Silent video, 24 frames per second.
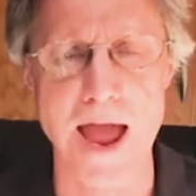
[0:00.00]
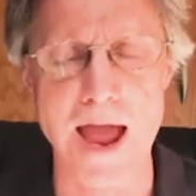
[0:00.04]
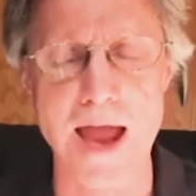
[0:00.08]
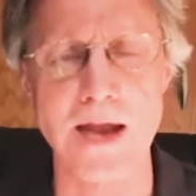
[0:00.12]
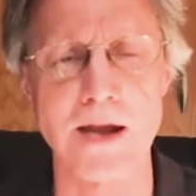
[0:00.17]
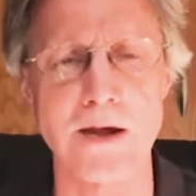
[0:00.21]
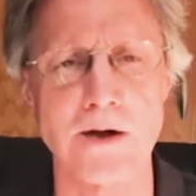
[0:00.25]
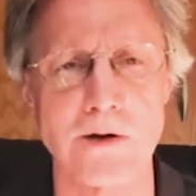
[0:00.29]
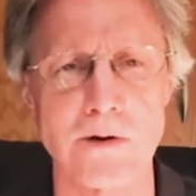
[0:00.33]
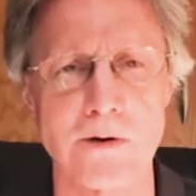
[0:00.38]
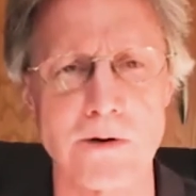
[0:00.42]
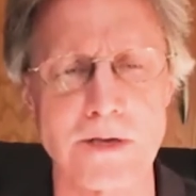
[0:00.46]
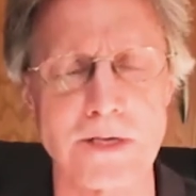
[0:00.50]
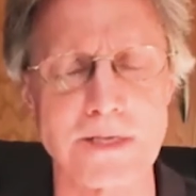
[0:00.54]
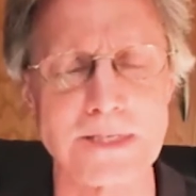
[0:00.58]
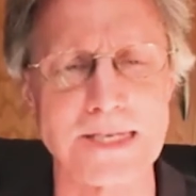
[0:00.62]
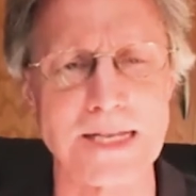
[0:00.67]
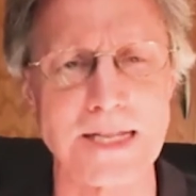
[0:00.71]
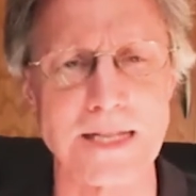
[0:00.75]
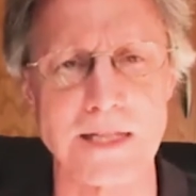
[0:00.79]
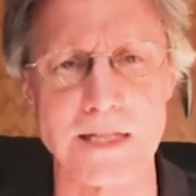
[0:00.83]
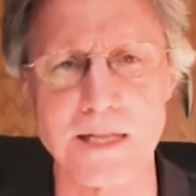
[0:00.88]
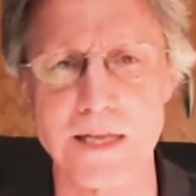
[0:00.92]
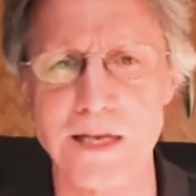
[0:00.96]
anger
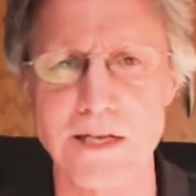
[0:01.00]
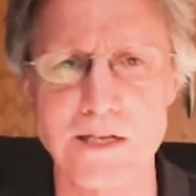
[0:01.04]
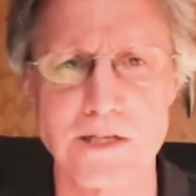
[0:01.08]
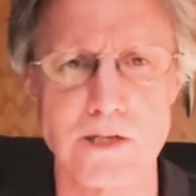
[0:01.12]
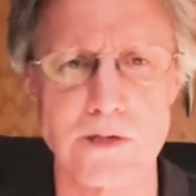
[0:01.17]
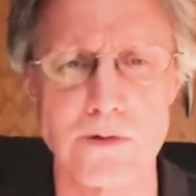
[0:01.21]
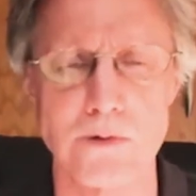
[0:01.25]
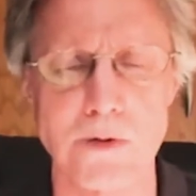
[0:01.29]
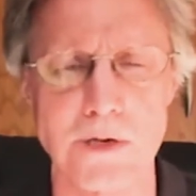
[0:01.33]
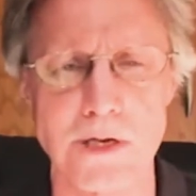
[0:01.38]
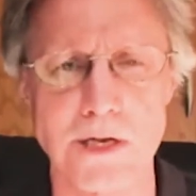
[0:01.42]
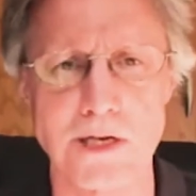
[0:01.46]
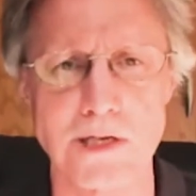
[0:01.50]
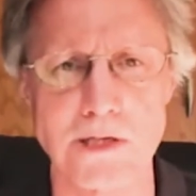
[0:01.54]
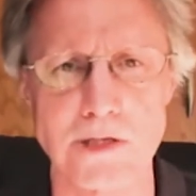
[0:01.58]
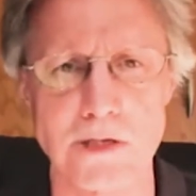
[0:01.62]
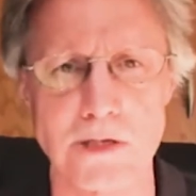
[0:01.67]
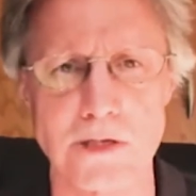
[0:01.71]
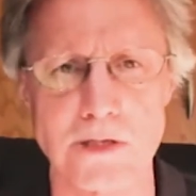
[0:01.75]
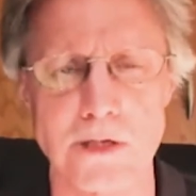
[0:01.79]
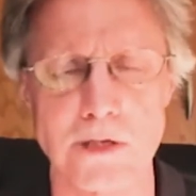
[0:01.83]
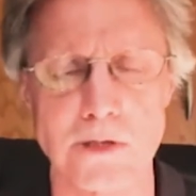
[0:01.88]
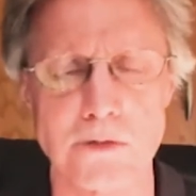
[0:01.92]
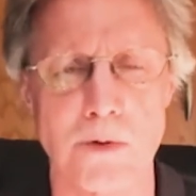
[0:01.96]
is it leads to addictions.